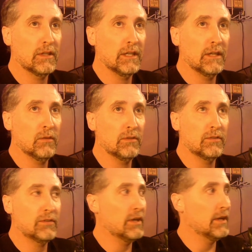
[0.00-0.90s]
It
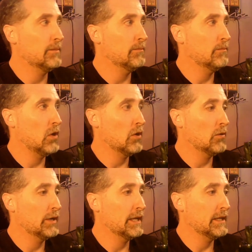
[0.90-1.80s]
was
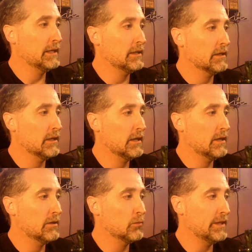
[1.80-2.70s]
already
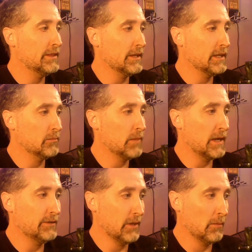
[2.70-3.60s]
rethemed by
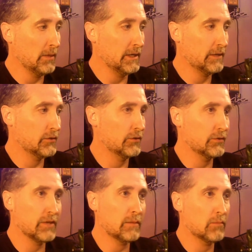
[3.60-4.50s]
somebody, so
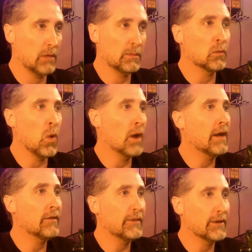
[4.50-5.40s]
there's like probably one
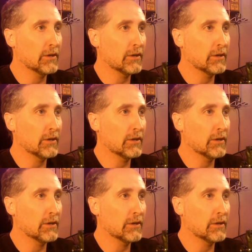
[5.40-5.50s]
out there.